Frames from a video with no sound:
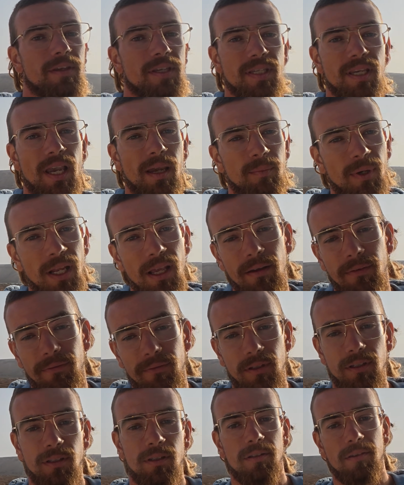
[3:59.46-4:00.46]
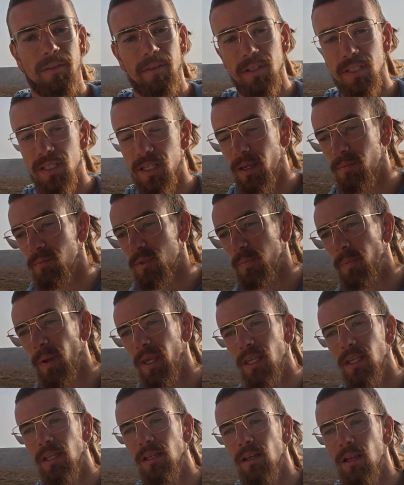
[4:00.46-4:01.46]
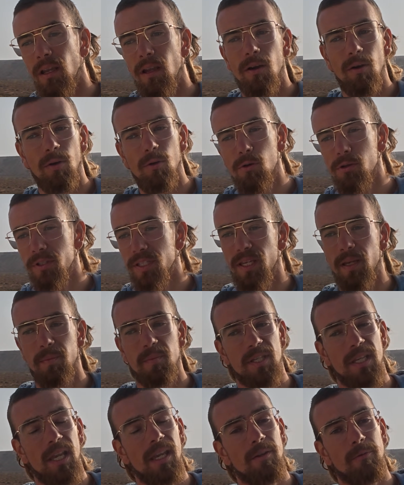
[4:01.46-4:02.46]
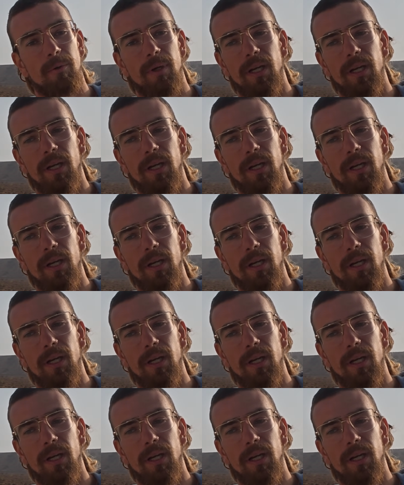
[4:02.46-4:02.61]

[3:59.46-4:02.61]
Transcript: the same lift, the same speed, or same sink